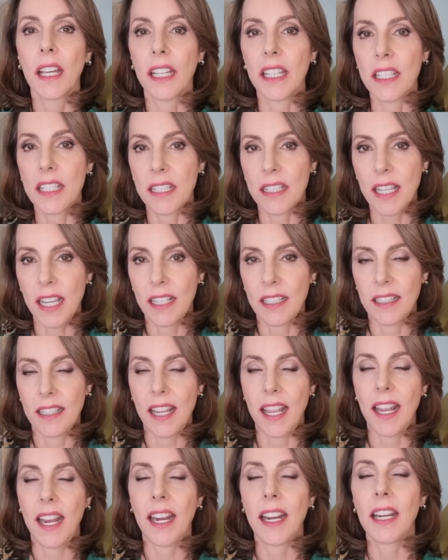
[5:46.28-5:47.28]
He stayed
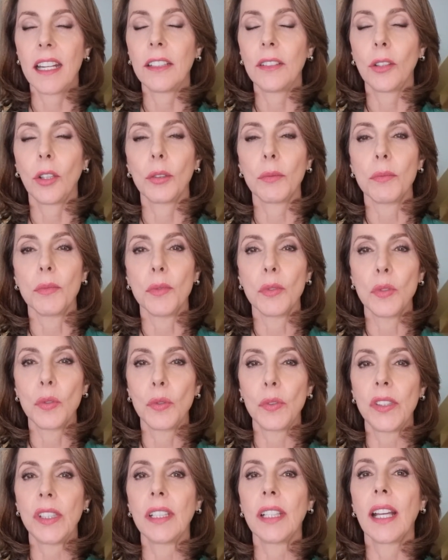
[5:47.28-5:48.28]
there, not
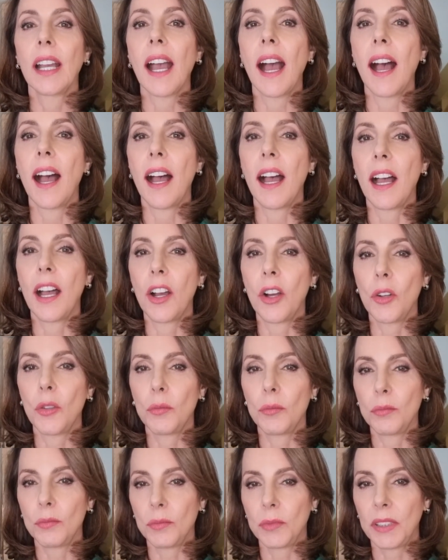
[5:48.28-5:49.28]
moving,
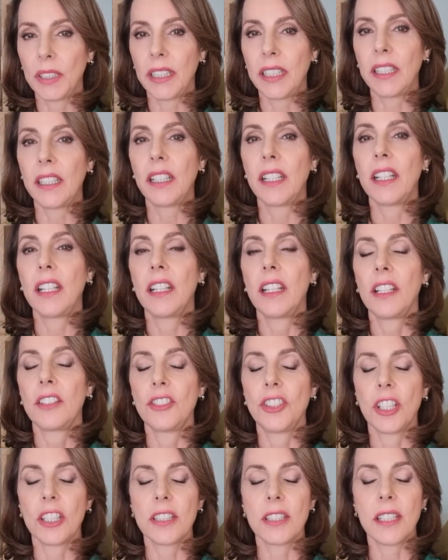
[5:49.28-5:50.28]
calmly,
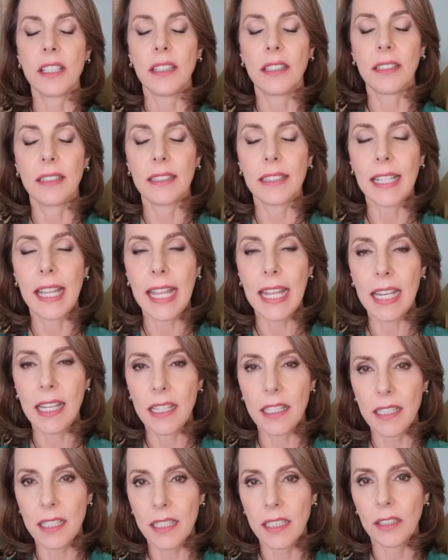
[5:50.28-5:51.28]
just
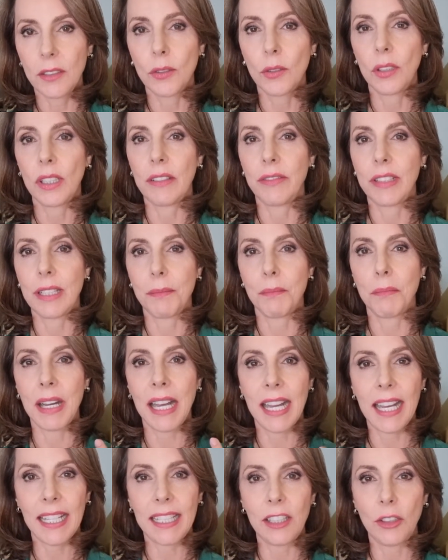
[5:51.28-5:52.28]
intending to leave the
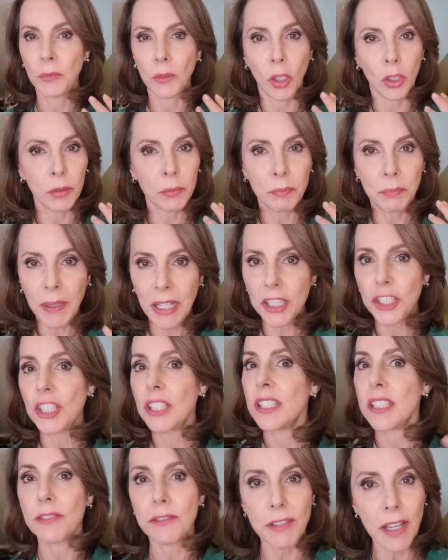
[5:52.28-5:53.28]
body, not
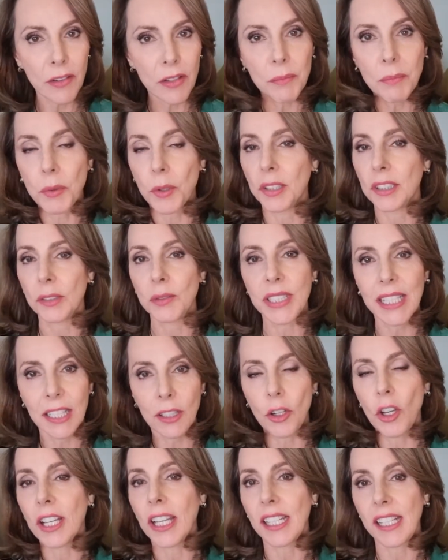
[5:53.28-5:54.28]
pushing. It's very important. We
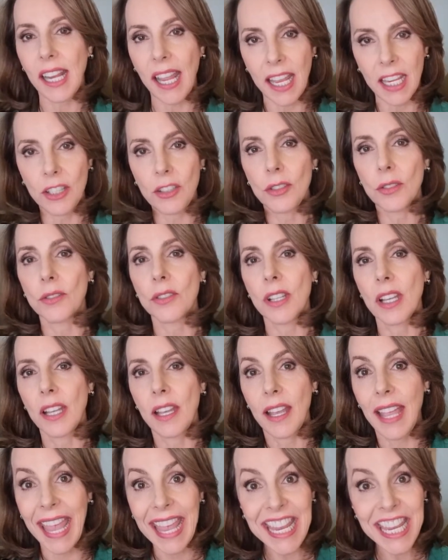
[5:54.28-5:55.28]
cannot get anxious
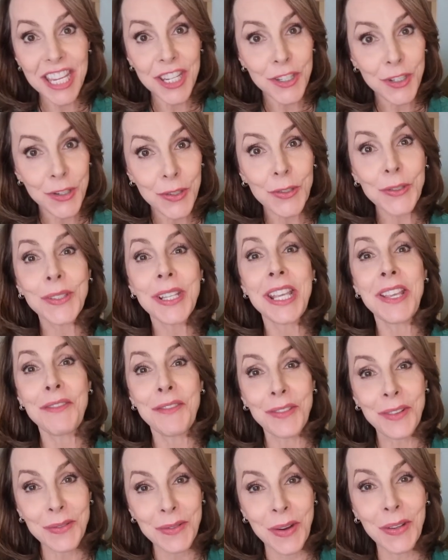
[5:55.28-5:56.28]

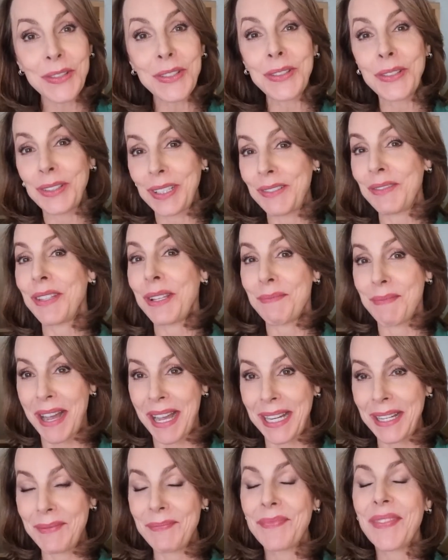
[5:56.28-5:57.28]
if we want to leave the
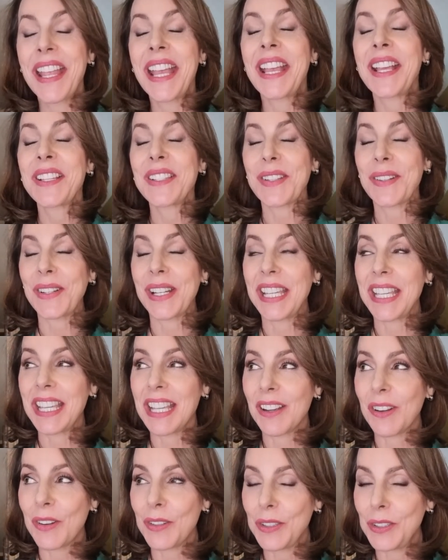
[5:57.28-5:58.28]
body. So
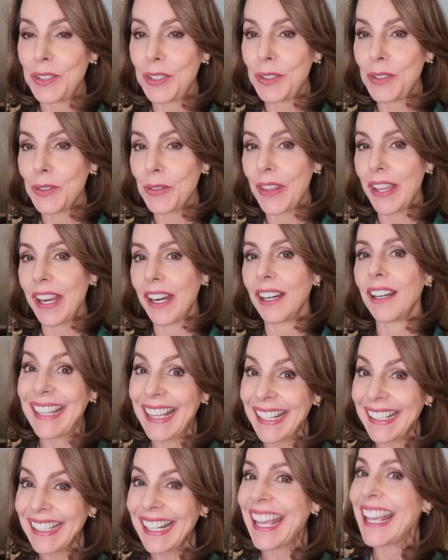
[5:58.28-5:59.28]
he continued there.
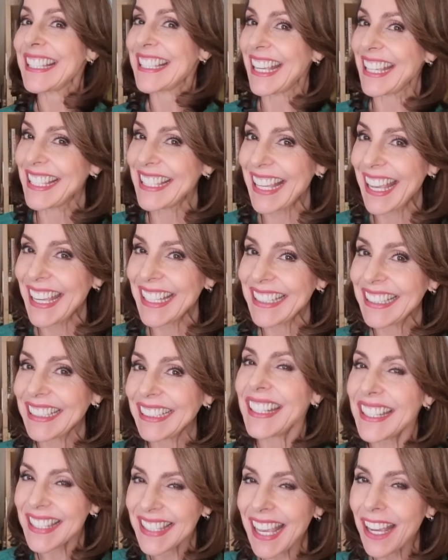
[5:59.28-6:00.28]
Then, as I said,
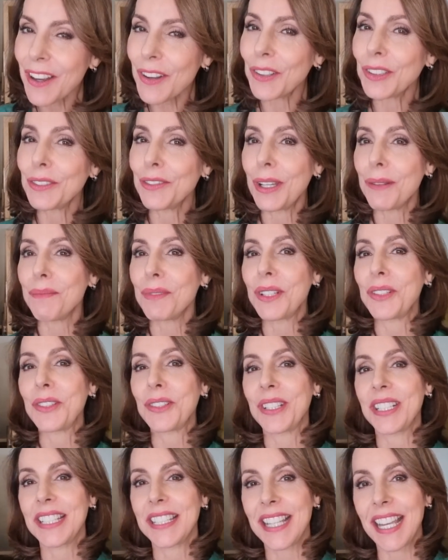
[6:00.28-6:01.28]
second
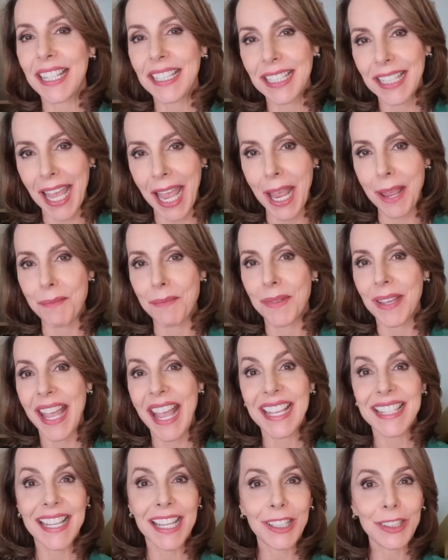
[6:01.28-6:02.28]
vibrational state came.
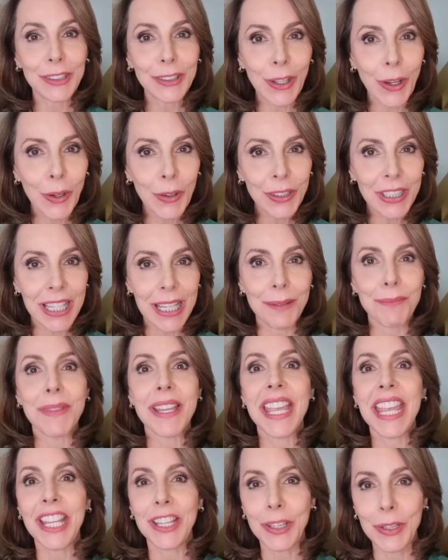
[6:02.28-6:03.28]
As I told
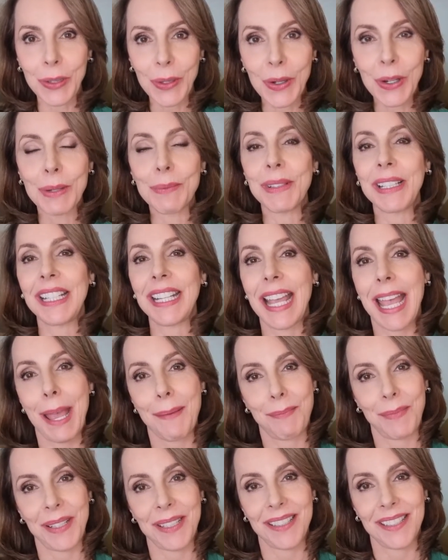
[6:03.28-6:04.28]
him, it normally
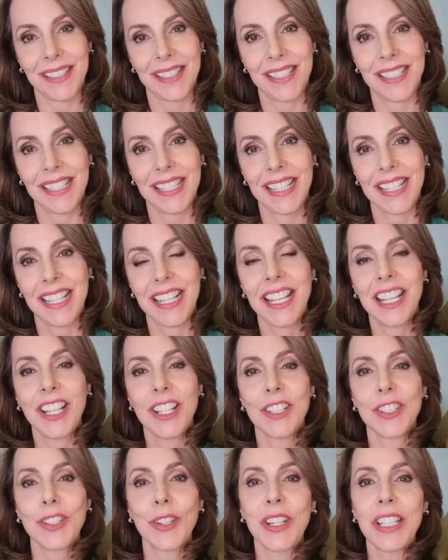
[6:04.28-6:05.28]
happens.
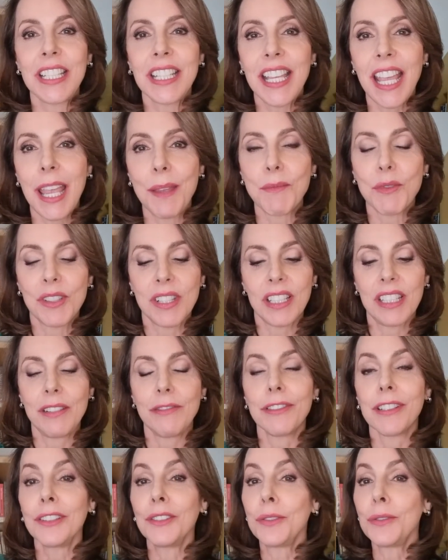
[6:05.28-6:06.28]
So it came with a
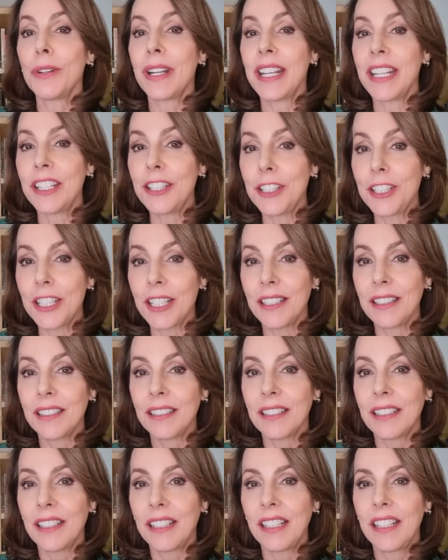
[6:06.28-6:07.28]
different
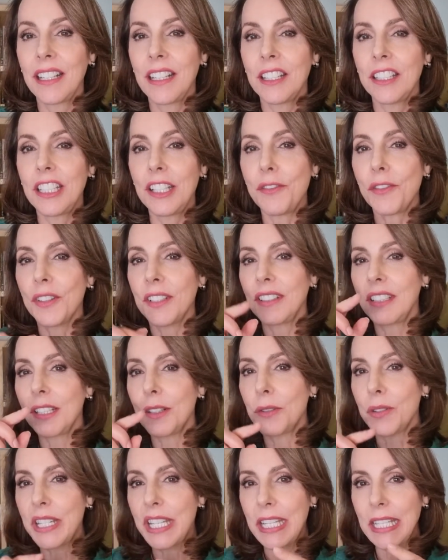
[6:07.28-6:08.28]
duration, different
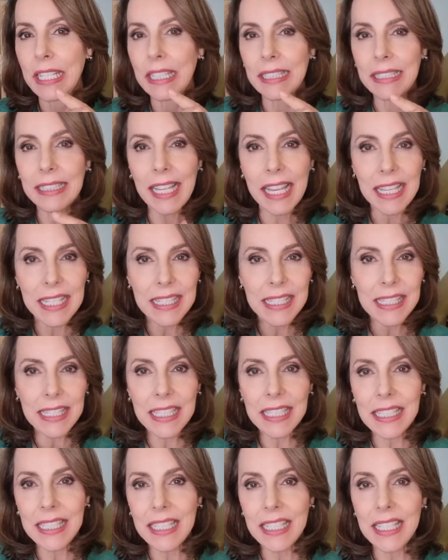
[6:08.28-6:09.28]
degree in
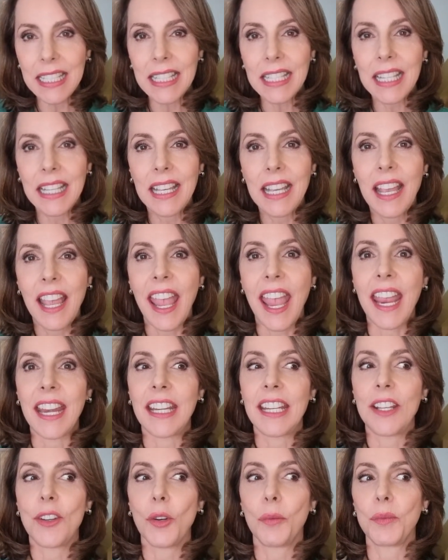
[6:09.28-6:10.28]
intensity,
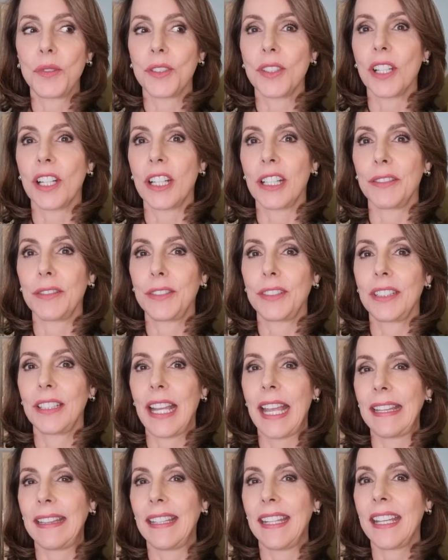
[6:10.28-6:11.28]
and he observed.
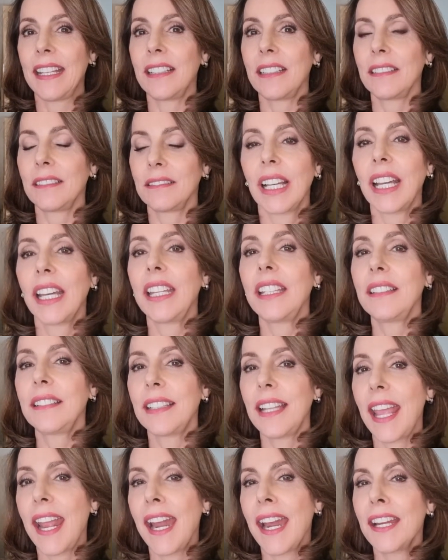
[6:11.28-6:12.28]
And then
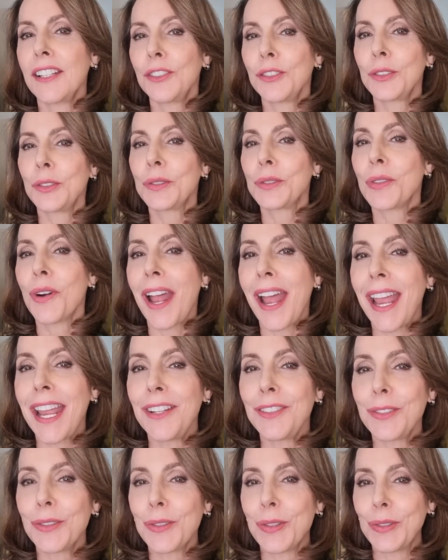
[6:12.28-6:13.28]
he dared to
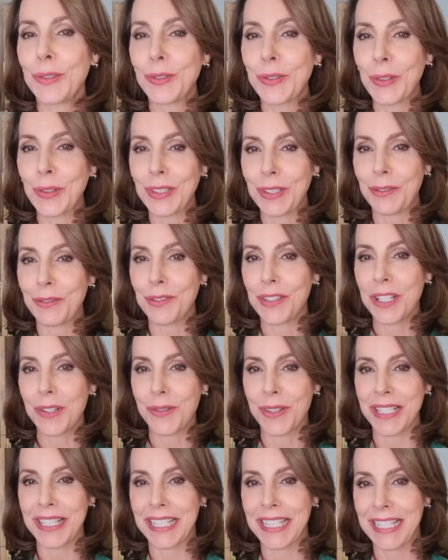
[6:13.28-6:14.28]
try to control the
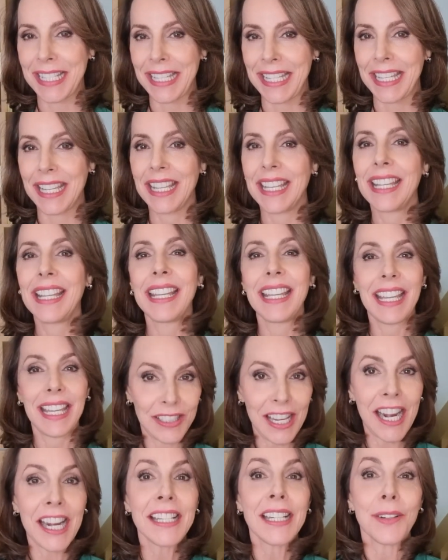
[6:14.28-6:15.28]
frequency.
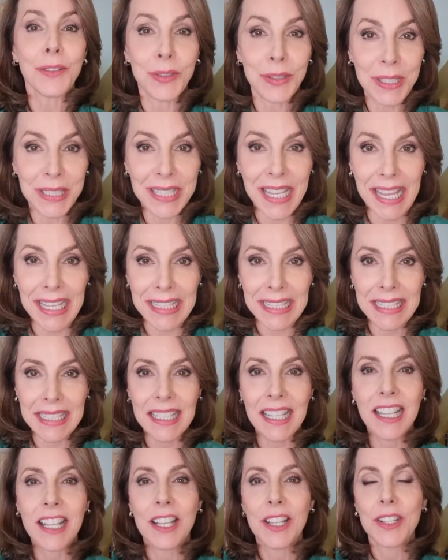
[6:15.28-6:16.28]
There in a good
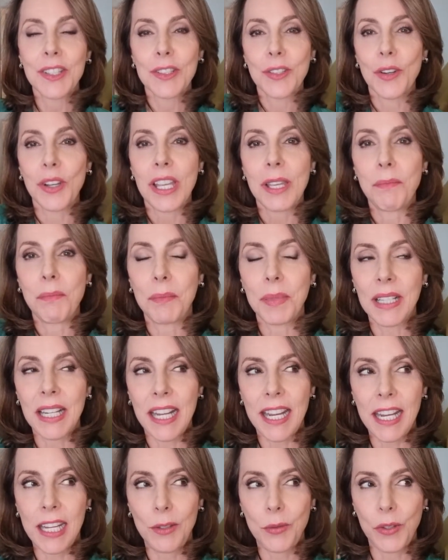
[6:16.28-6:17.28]
sense. So he
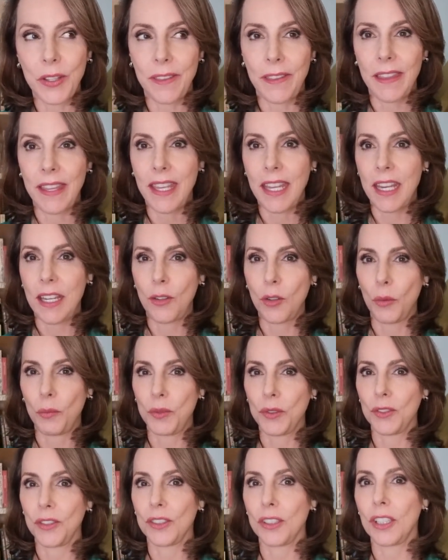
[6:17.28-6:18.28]
played with it,
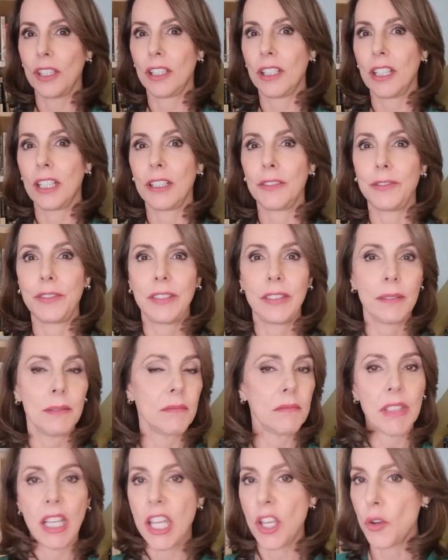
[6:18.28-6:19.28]
observed.
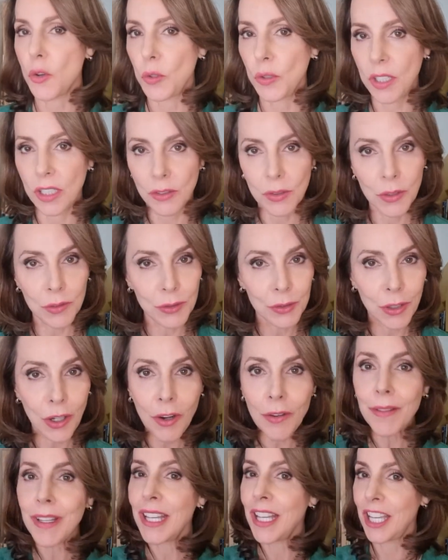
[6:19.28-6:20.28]
He couldn't
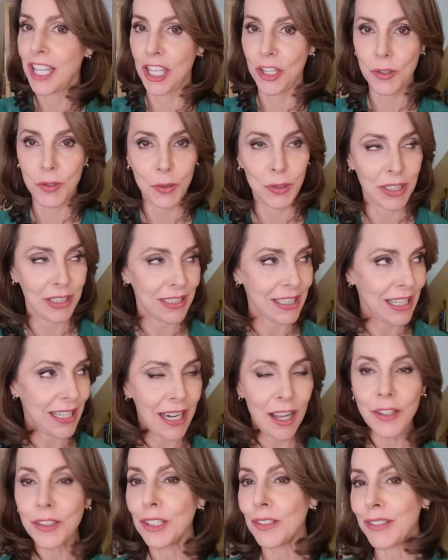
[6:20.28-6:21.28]
control. He couldn't
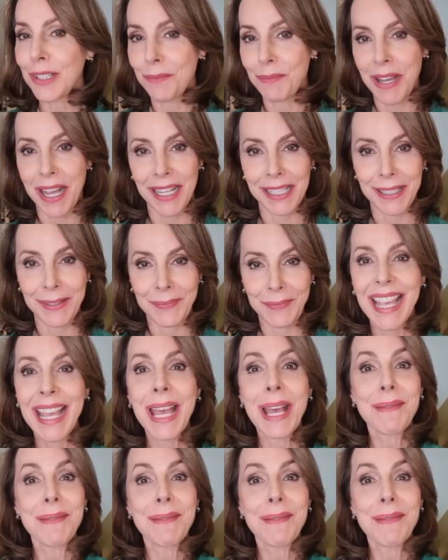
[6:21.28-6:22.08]
get out of the body.